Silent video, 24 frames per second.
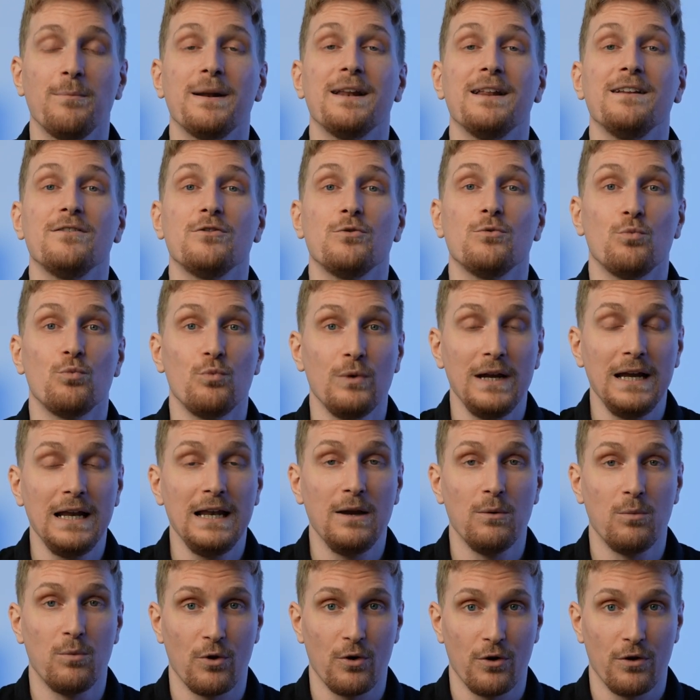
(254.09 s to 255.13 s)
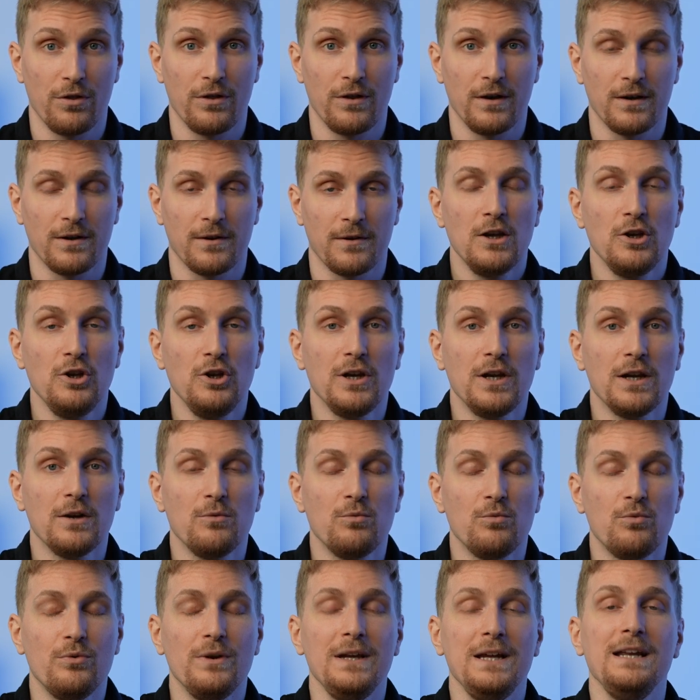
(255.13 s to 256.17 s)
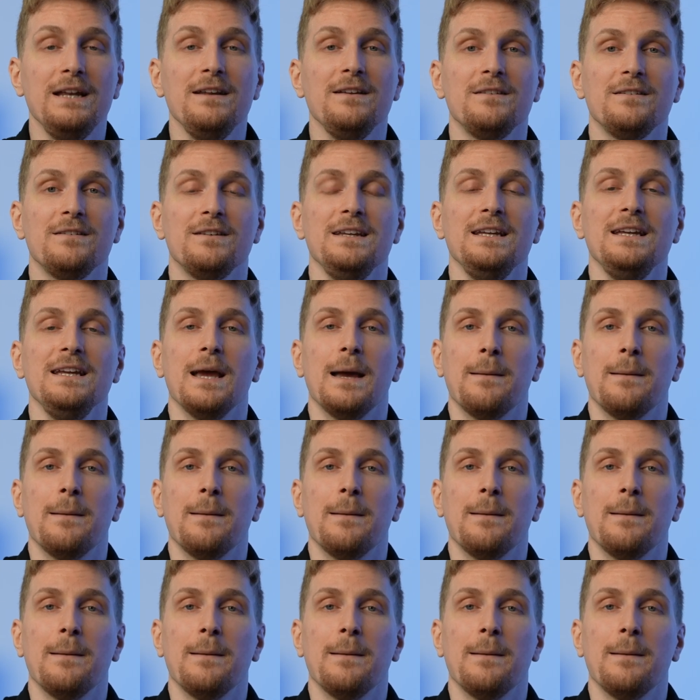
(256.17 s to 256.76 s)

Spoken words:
but it's really worth it. You can really see